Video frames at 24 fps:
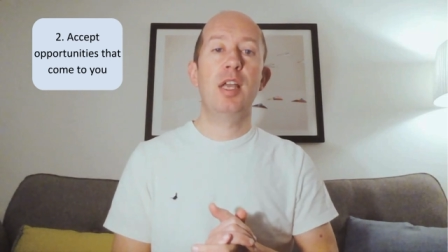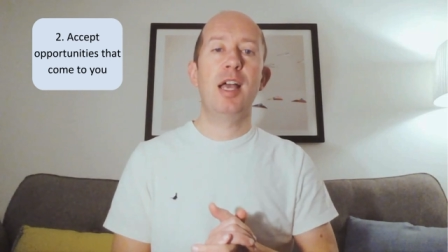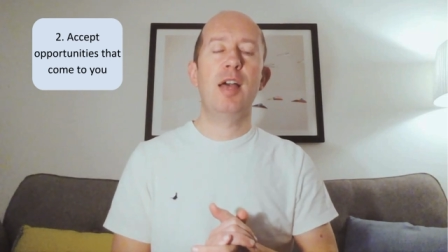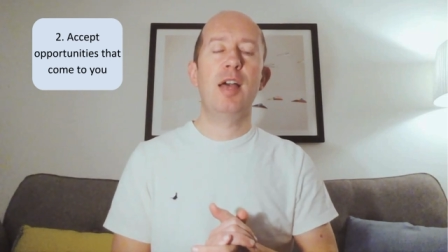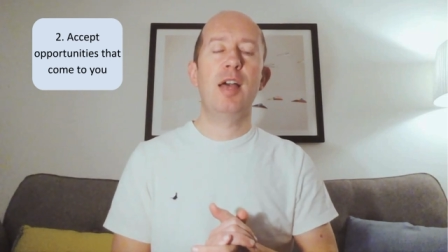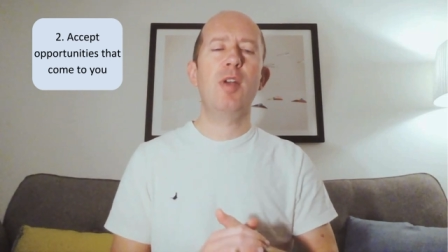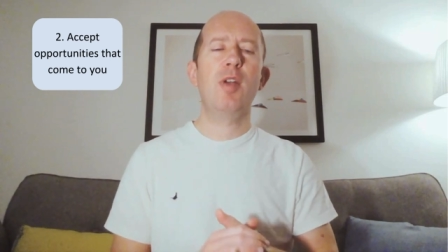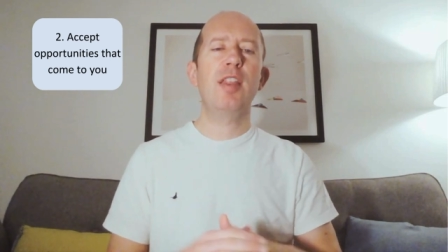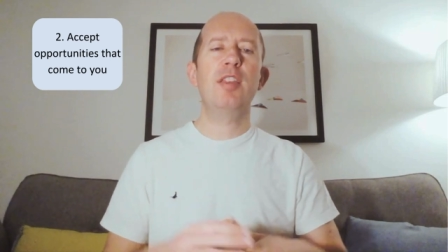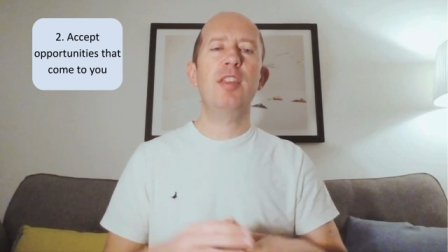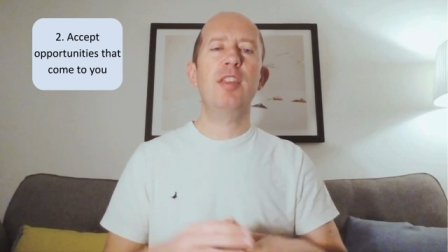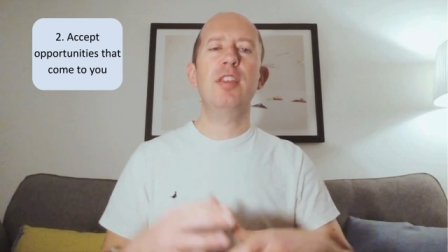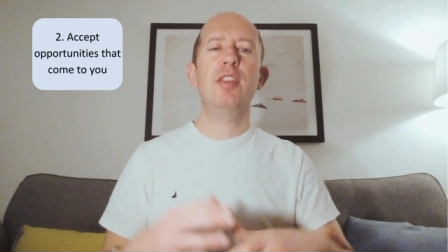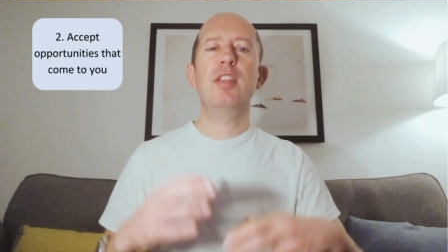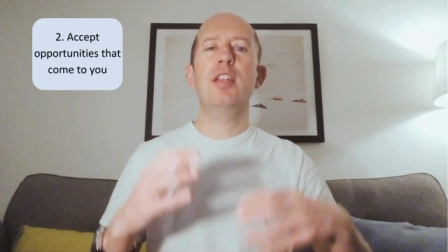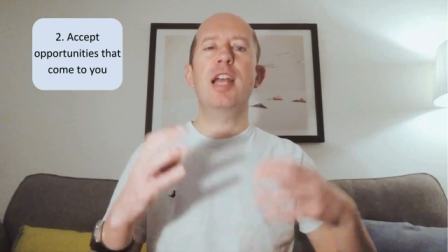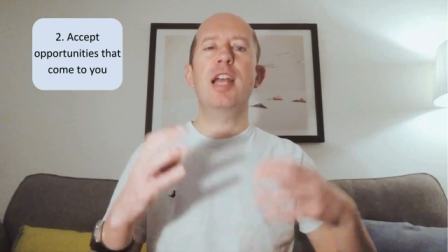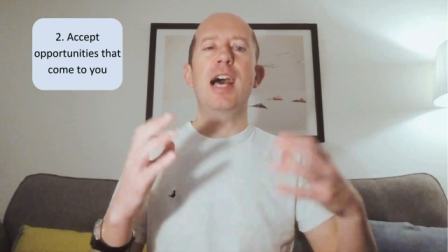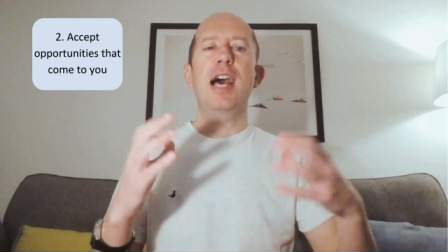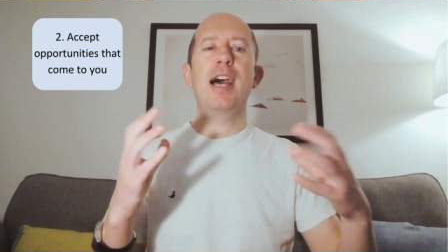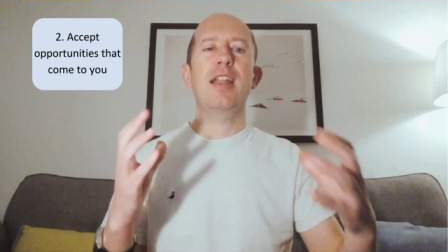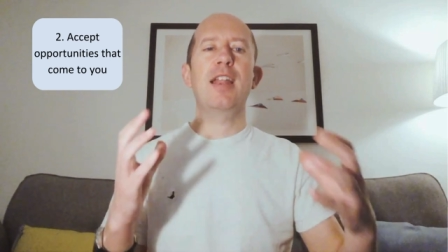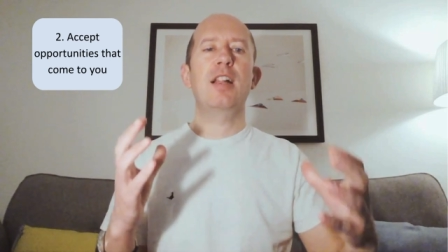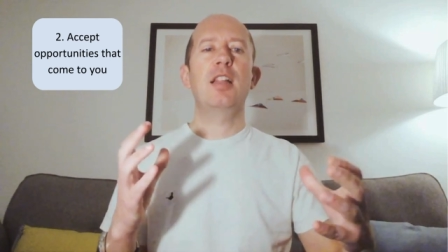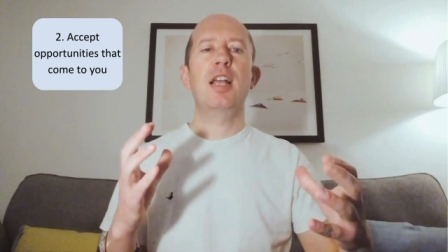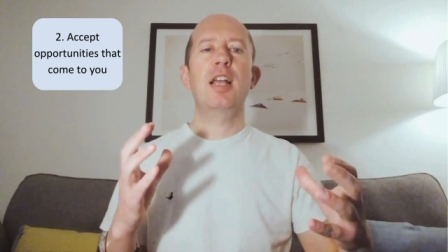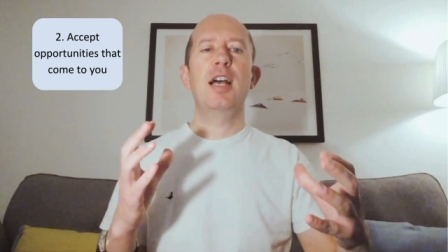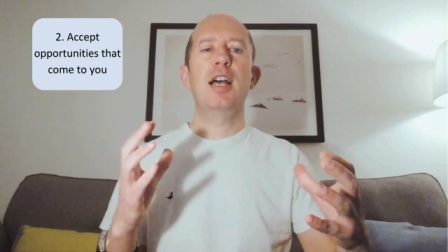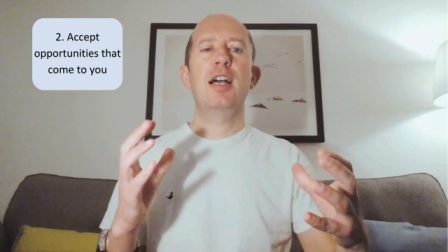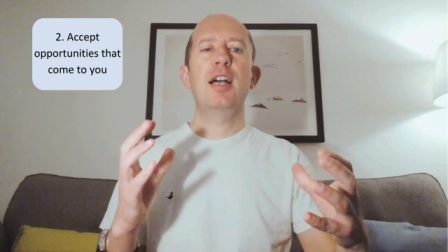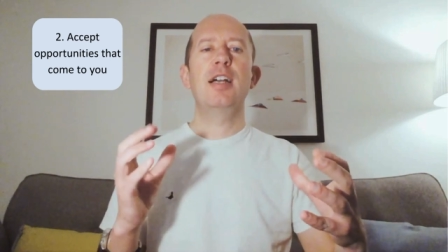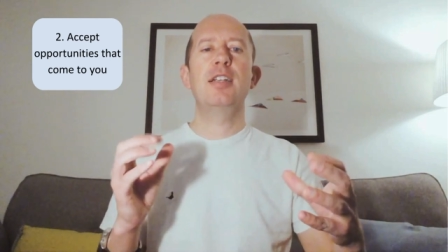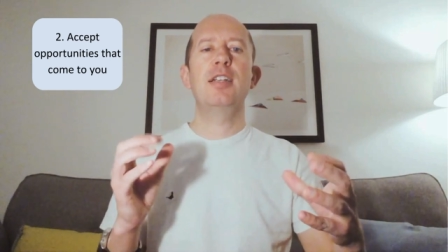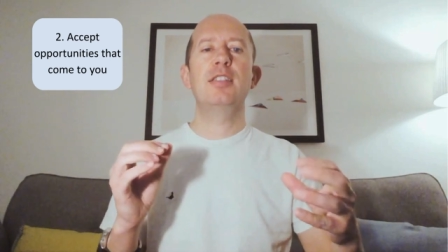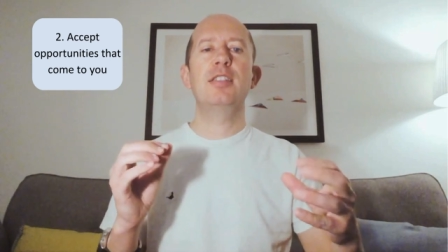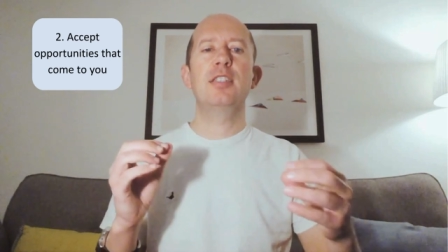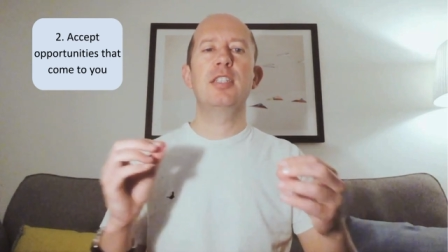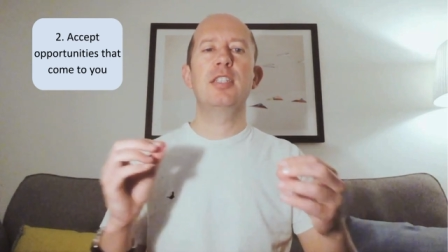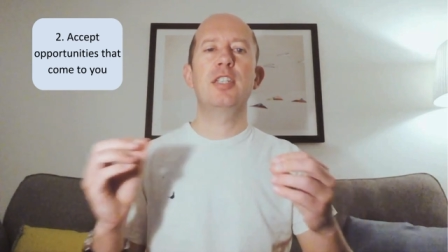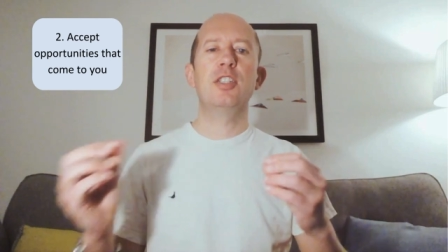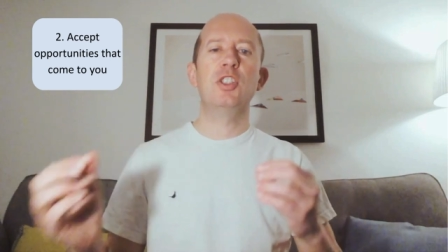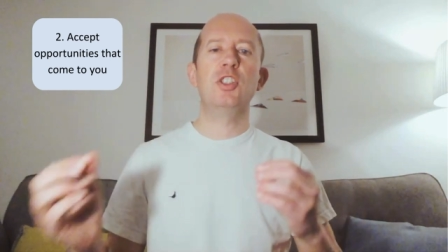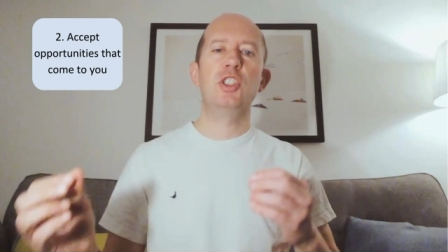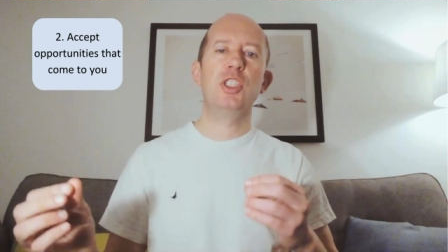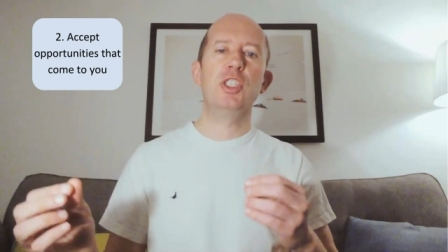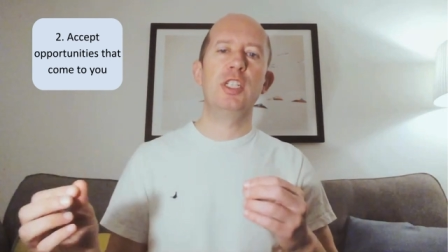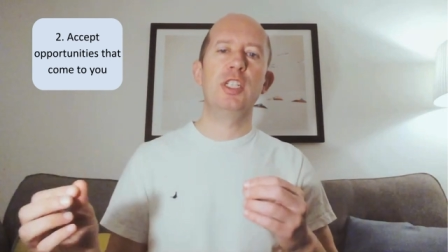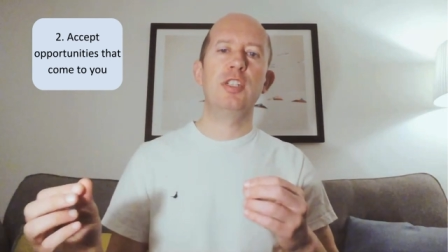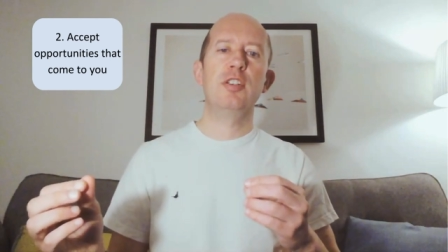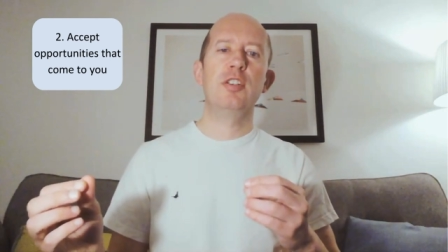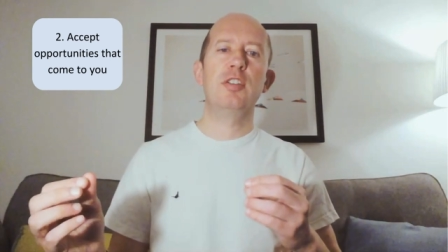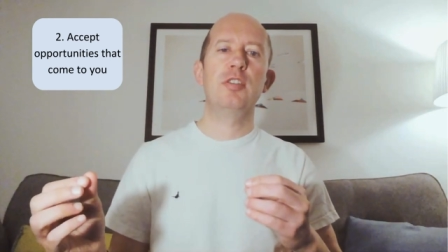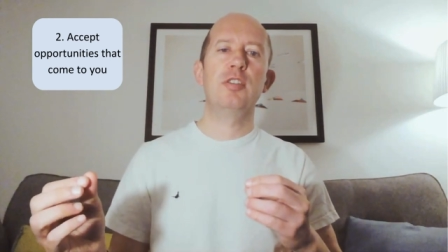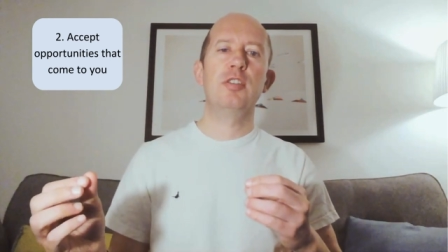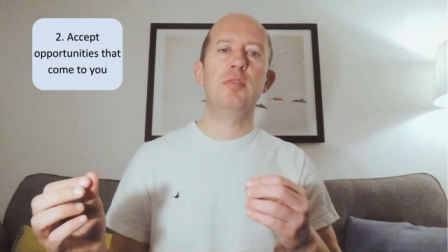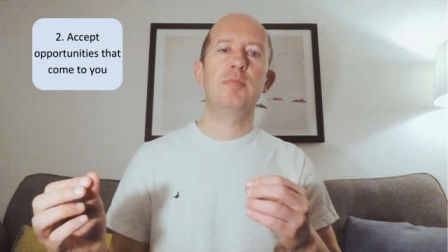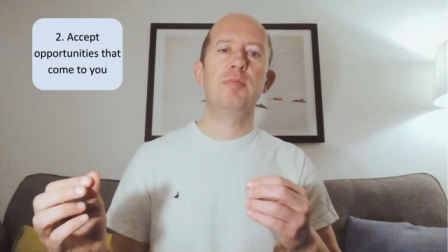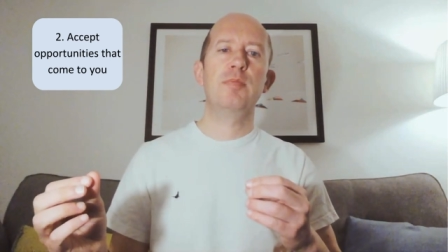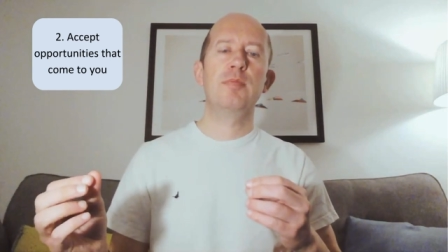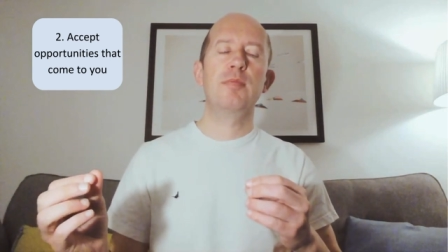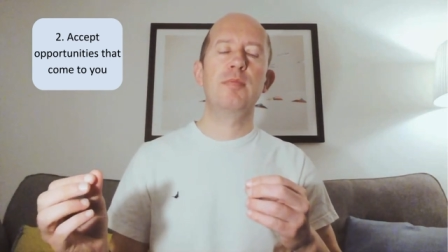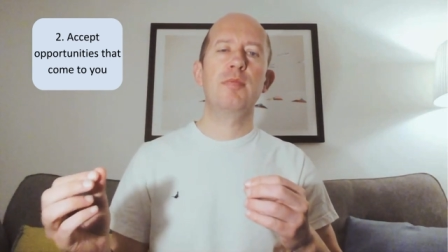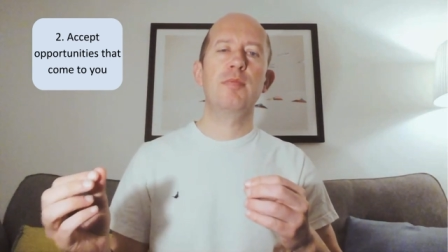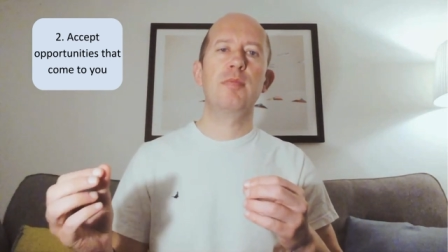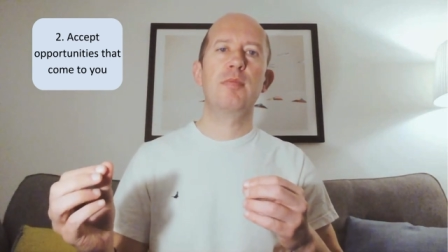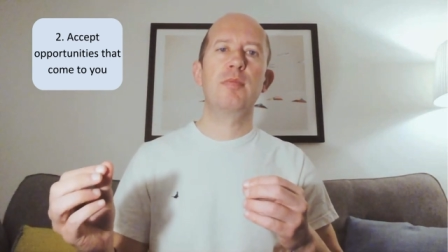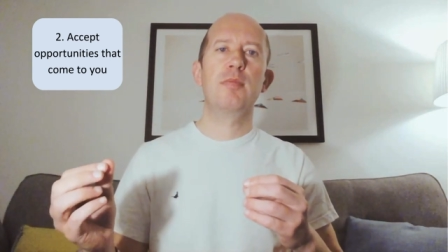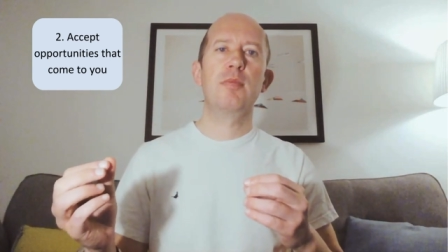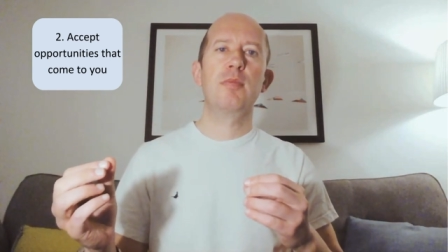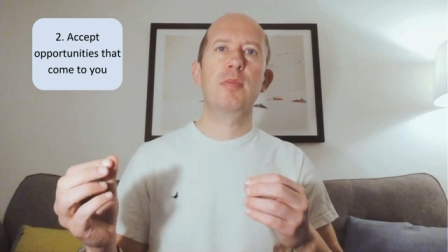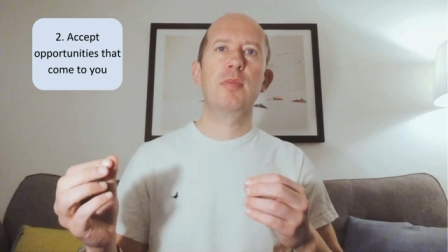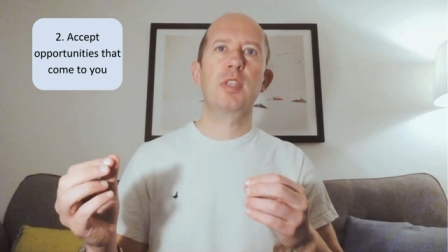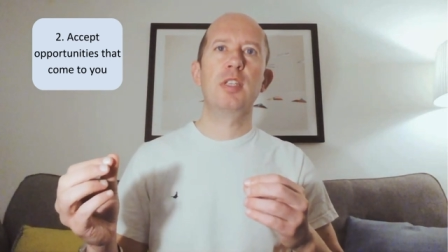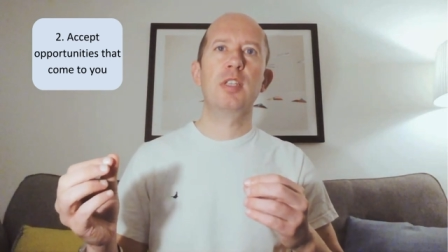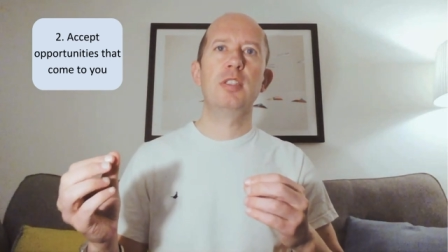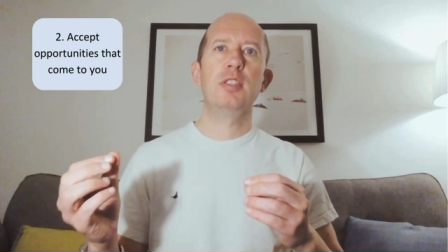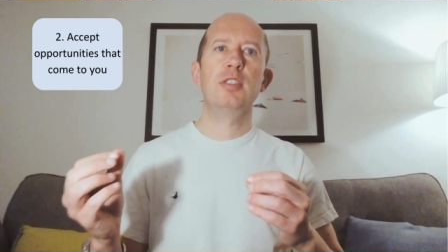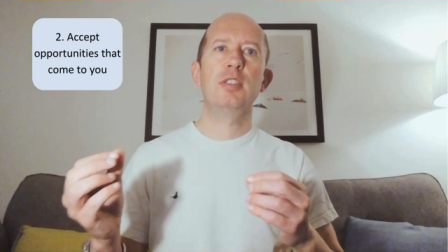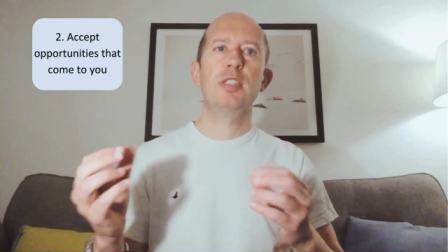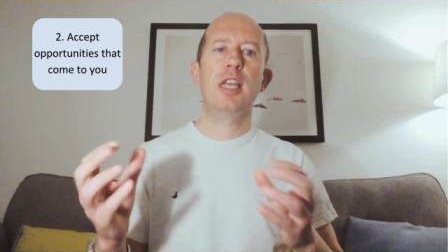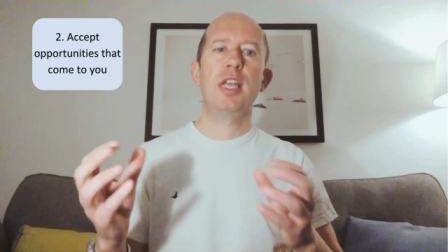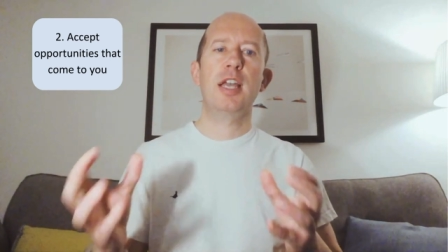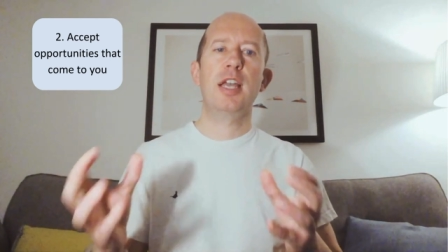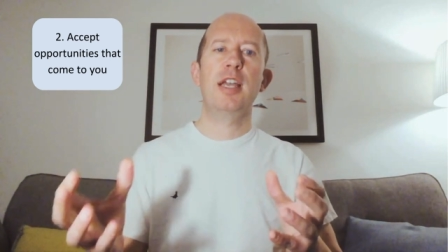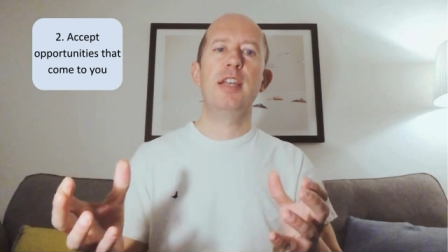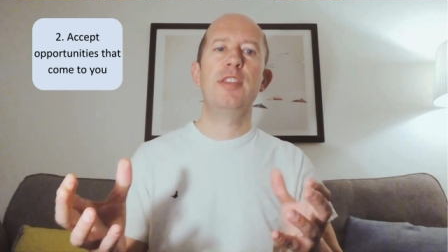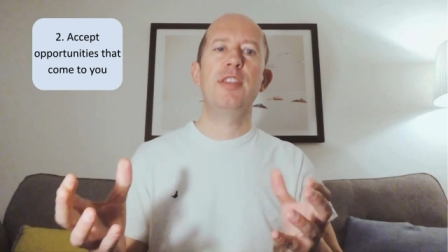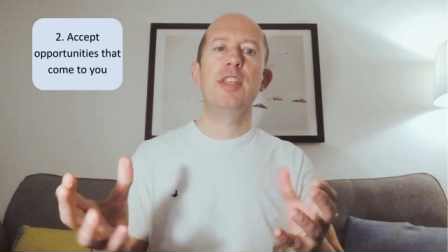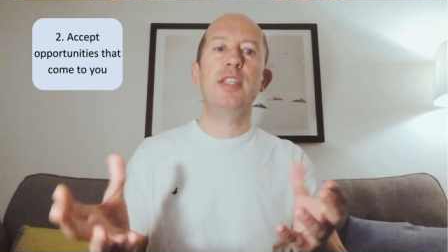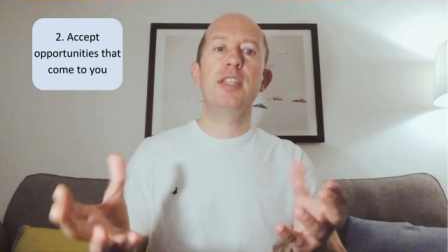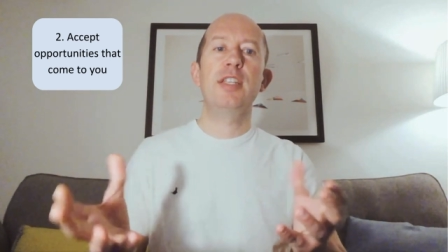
and rather than analyze and consider, say, "This